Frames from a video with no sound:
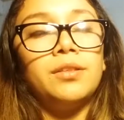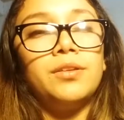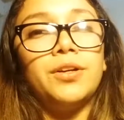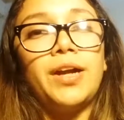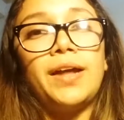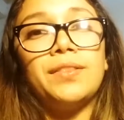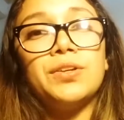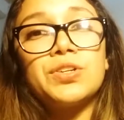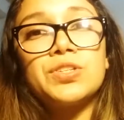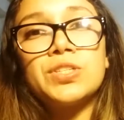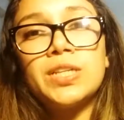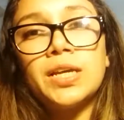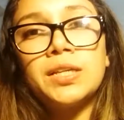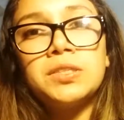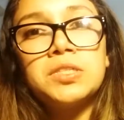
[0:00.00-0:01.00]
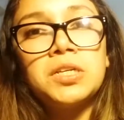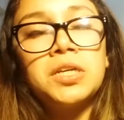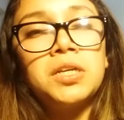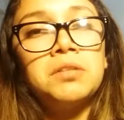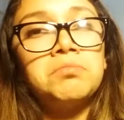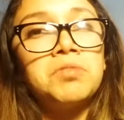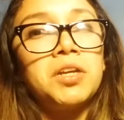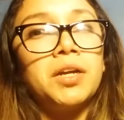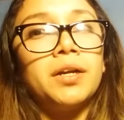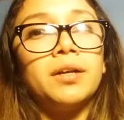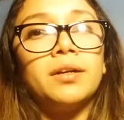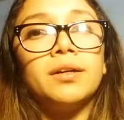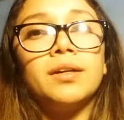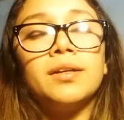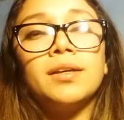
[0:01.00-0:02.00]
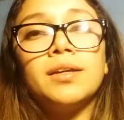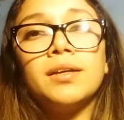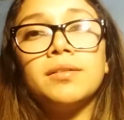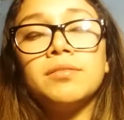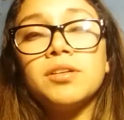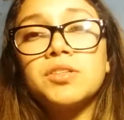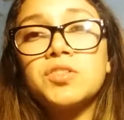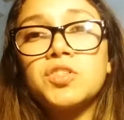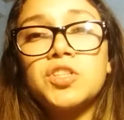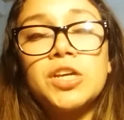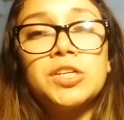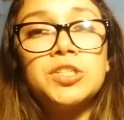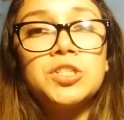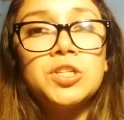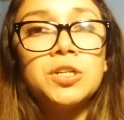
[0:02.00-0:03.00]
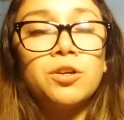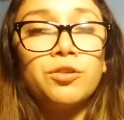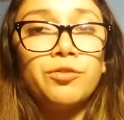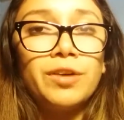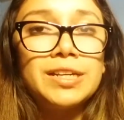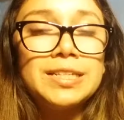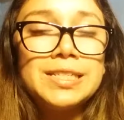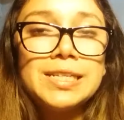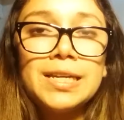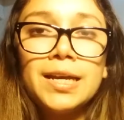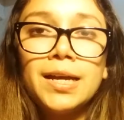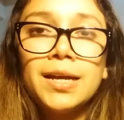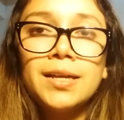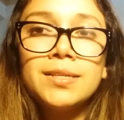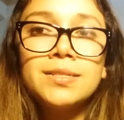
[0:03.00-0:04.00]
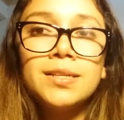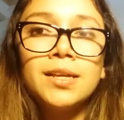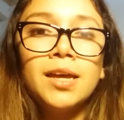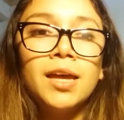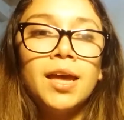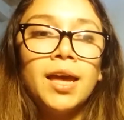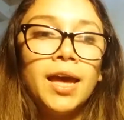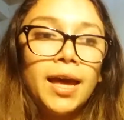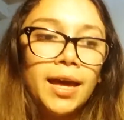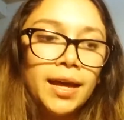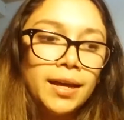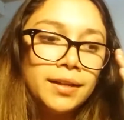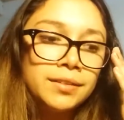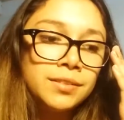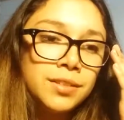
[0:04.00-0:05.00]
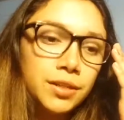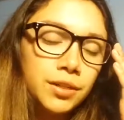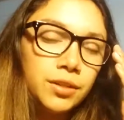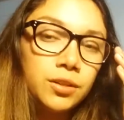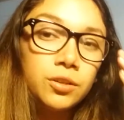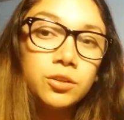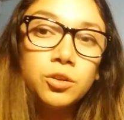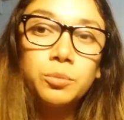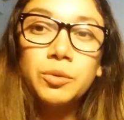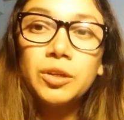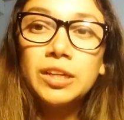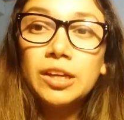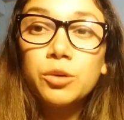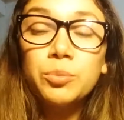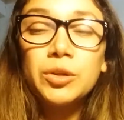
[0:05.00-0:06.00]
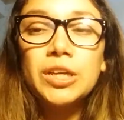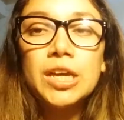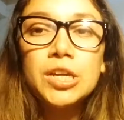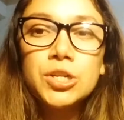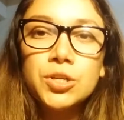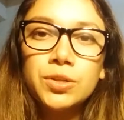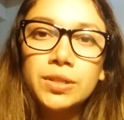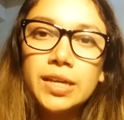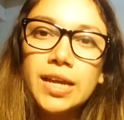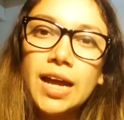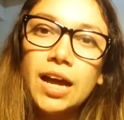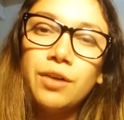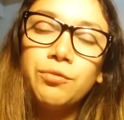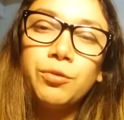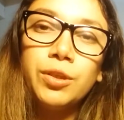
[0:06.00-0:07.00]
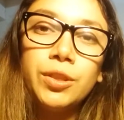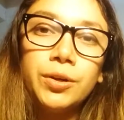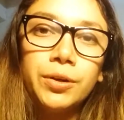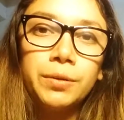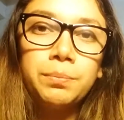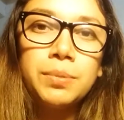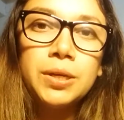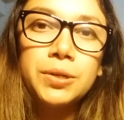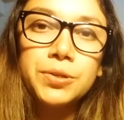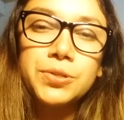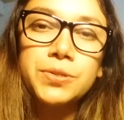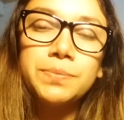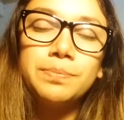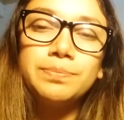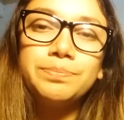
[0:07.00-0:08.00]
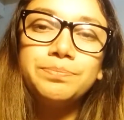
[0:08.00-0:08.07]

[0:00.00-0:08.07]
understanding, their exchanging of ideas, and the communication they have with their peers.